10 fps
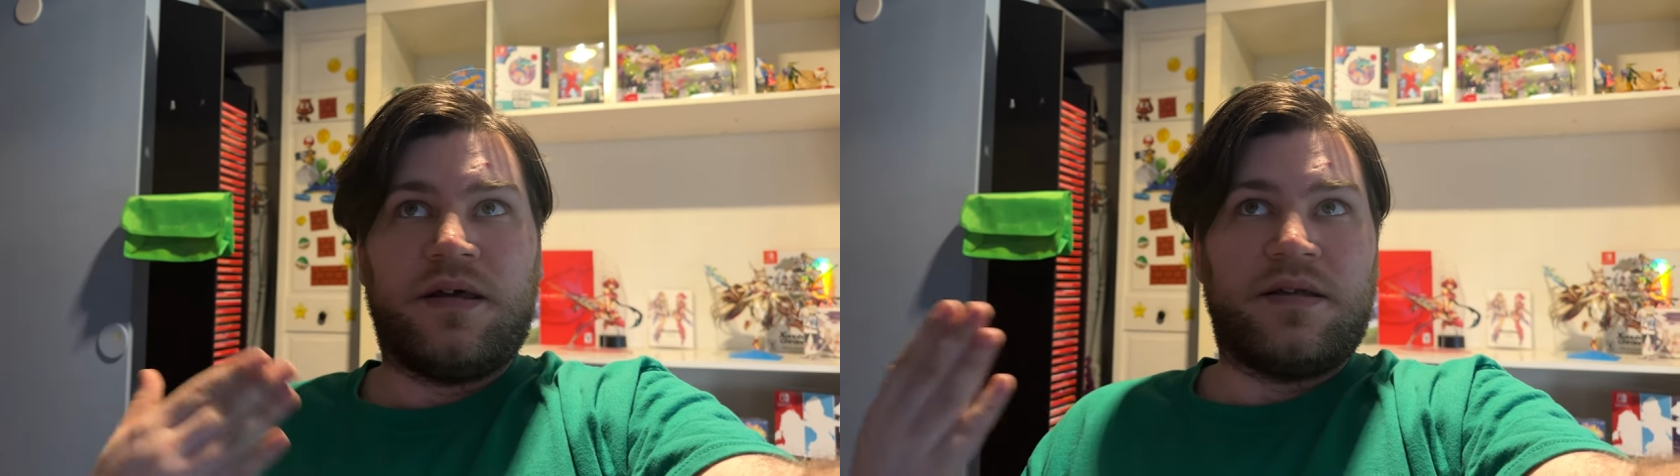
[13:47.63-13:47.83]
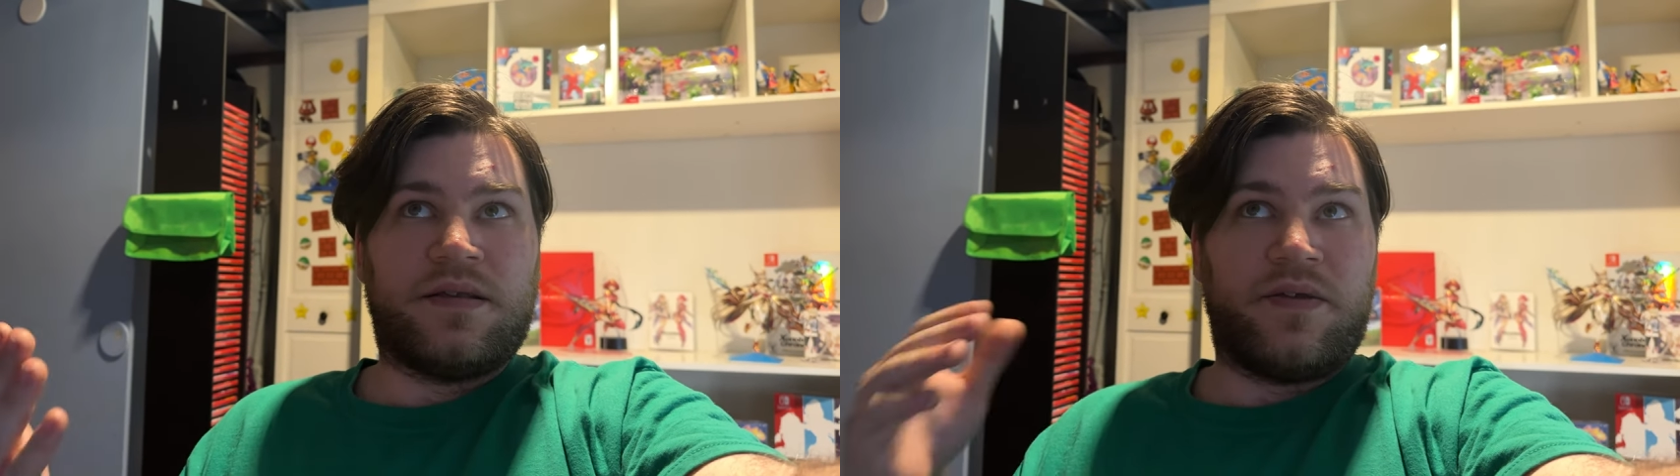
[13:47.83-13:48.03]

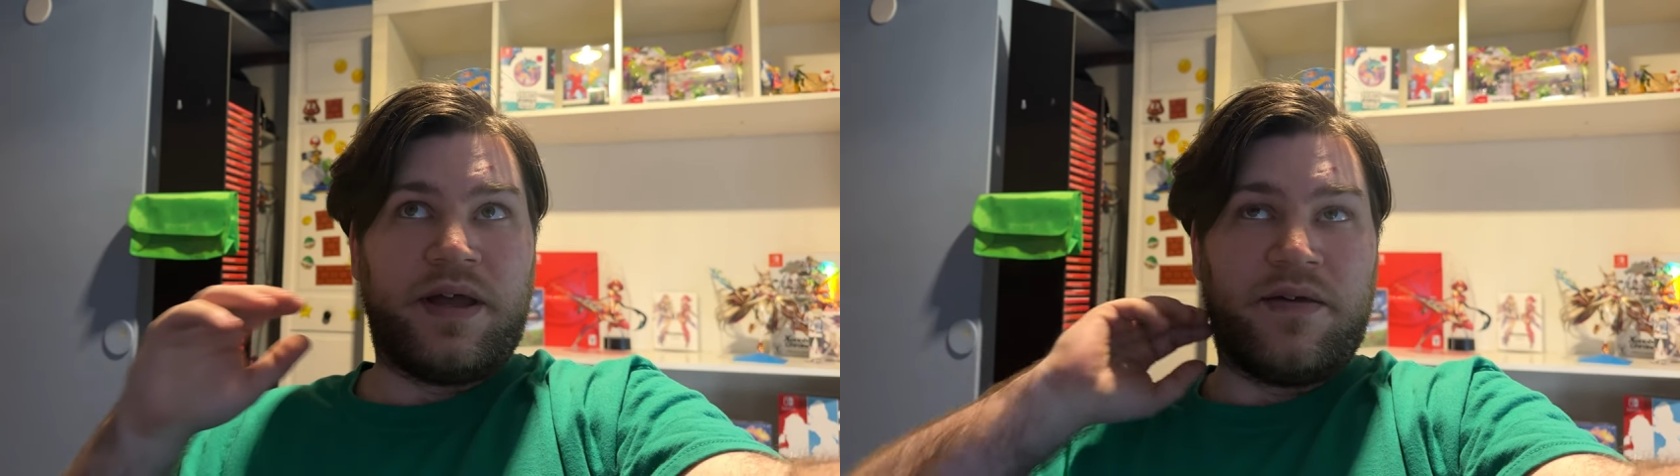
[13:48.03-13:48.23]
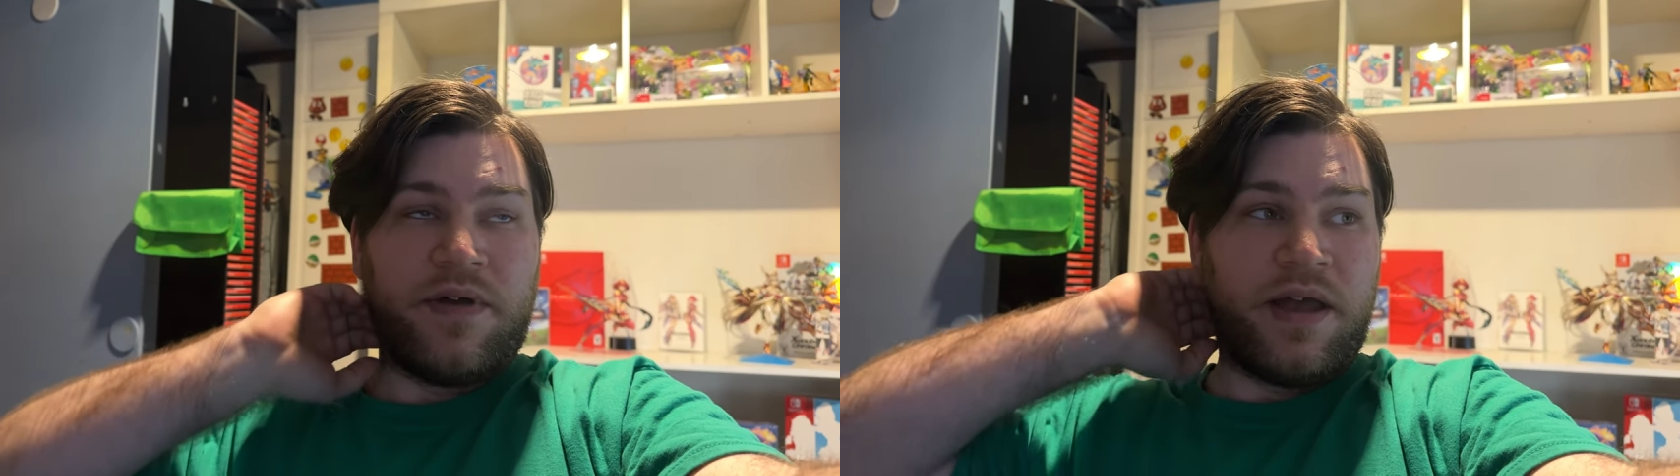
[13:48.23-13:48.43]
So I
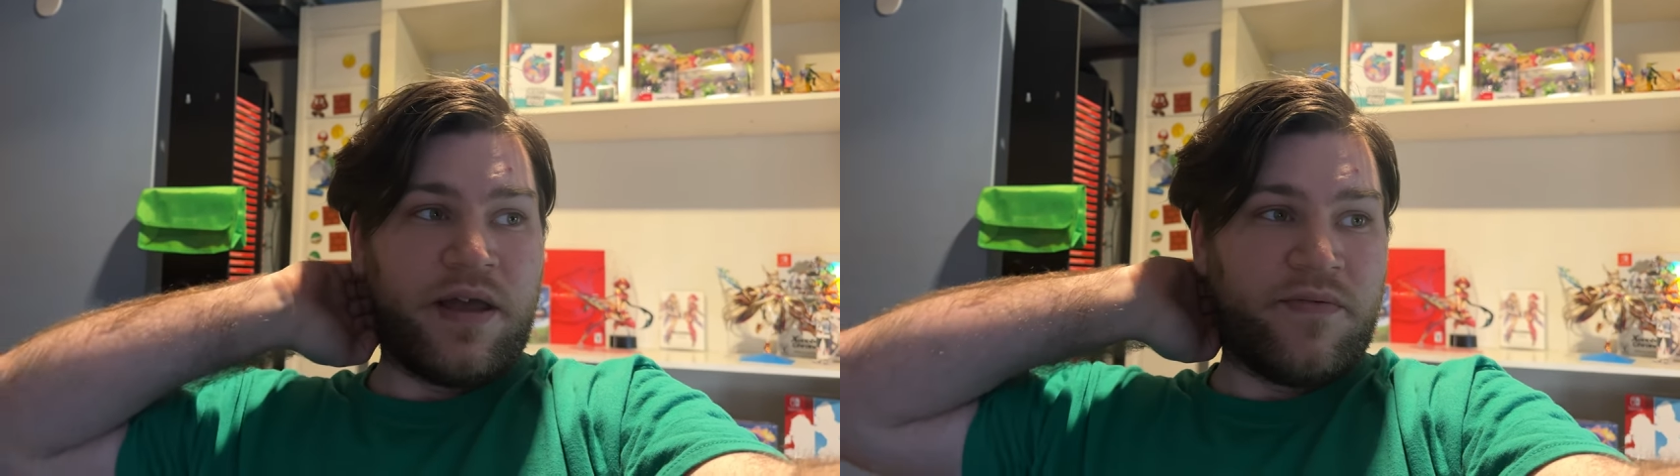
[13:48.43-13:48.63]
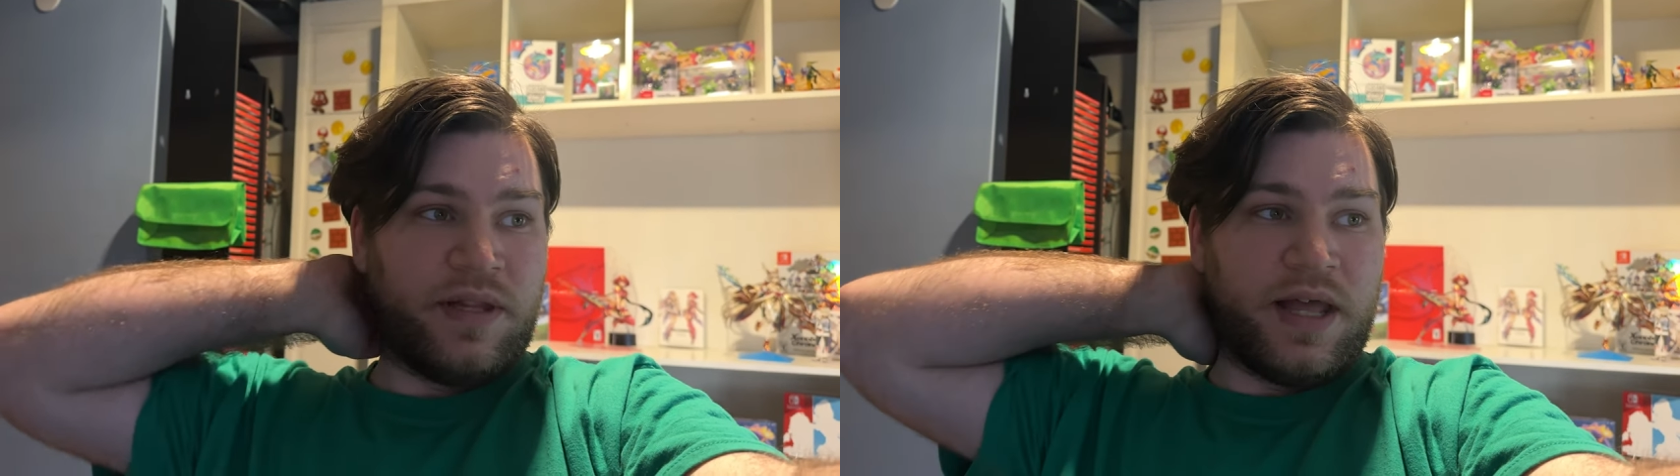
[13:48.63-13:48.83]
have I
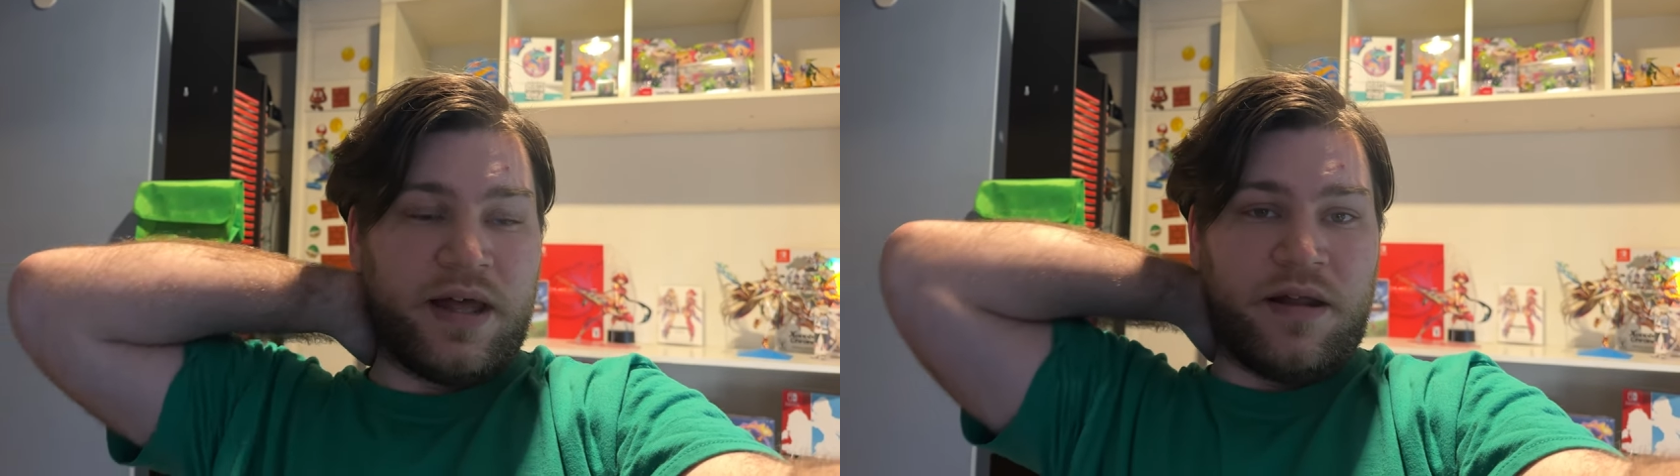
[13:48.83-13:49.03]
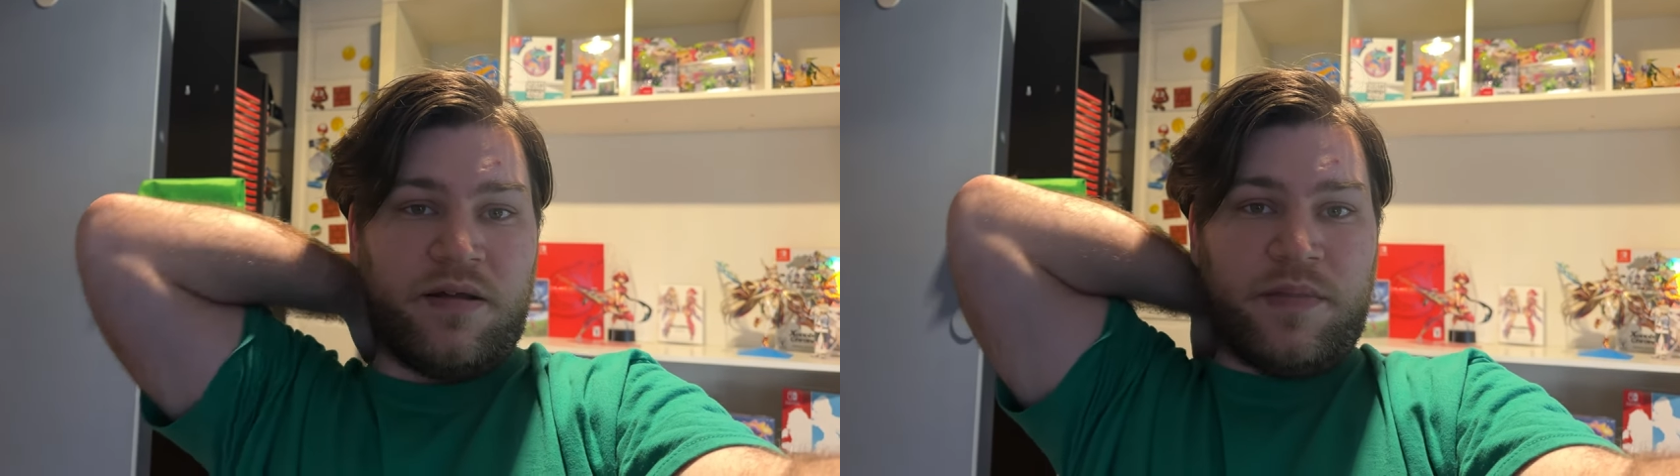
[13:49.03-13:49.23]
have a
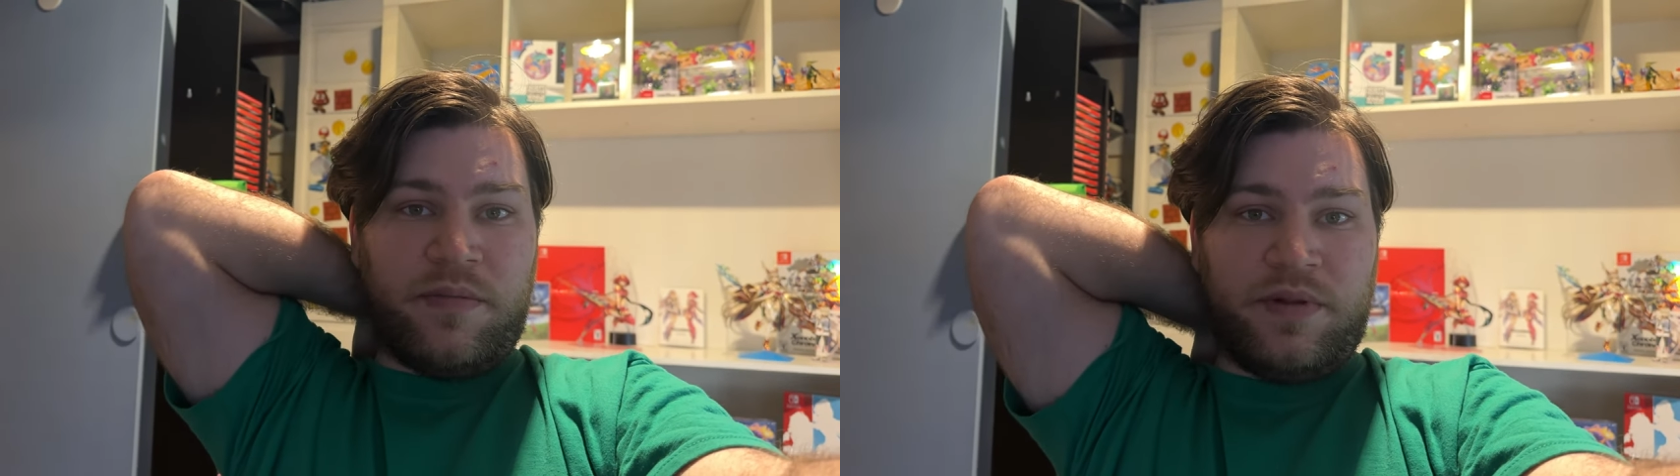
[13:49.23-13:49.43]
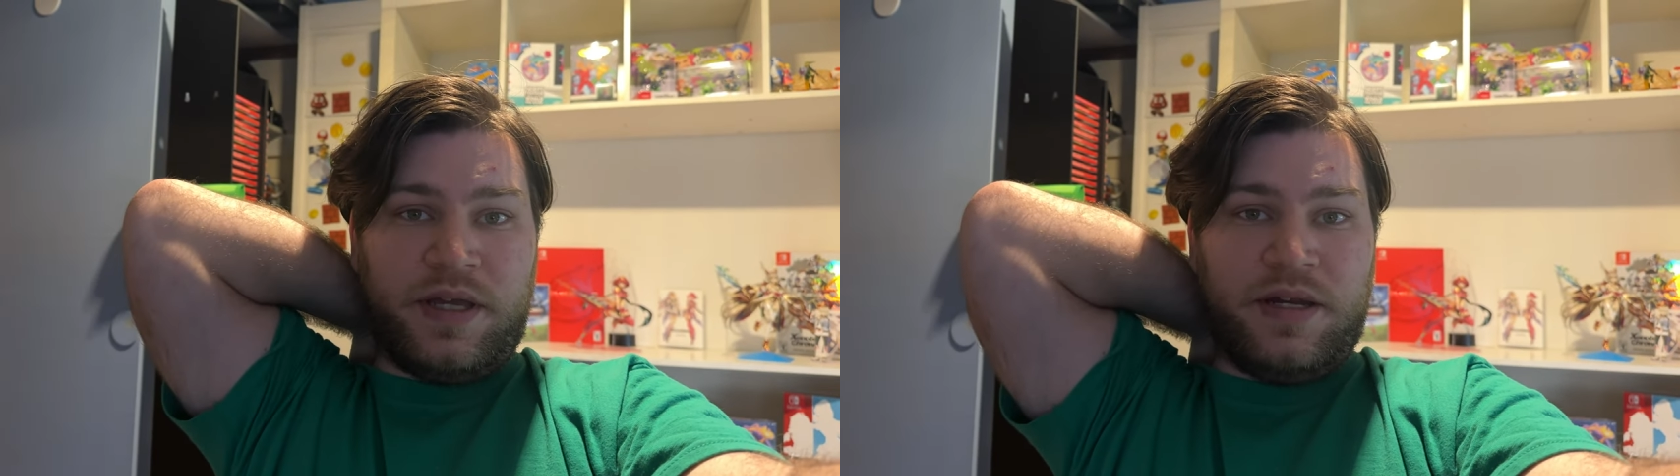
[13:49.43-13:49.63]
lot on my
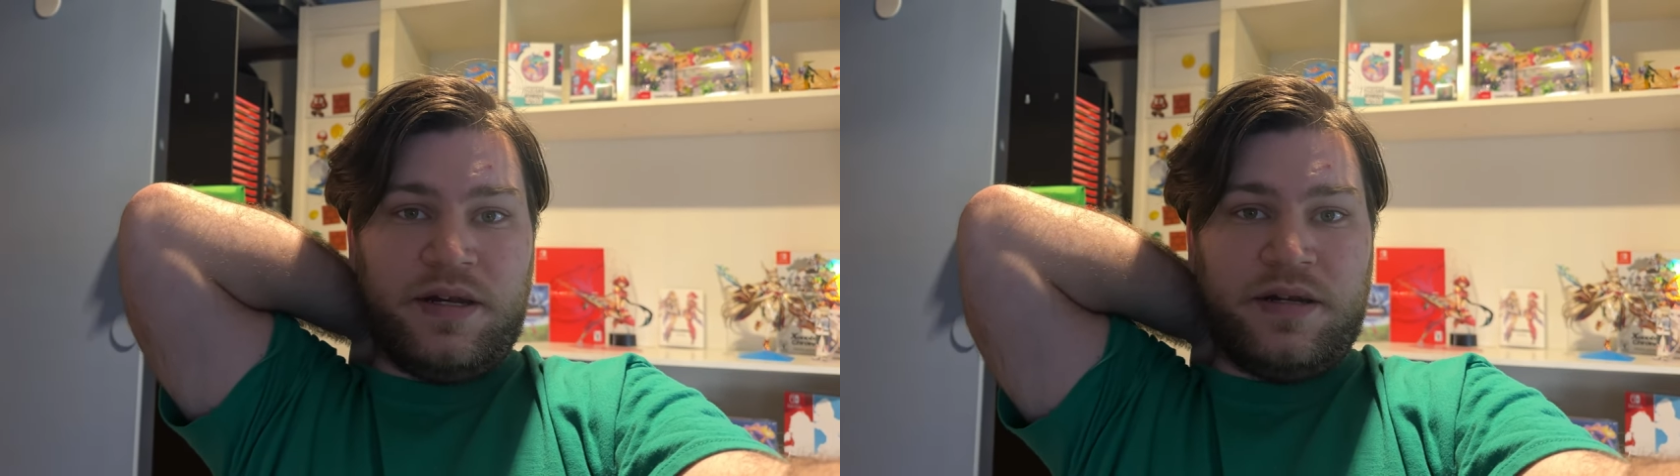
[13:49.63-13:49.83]
plate.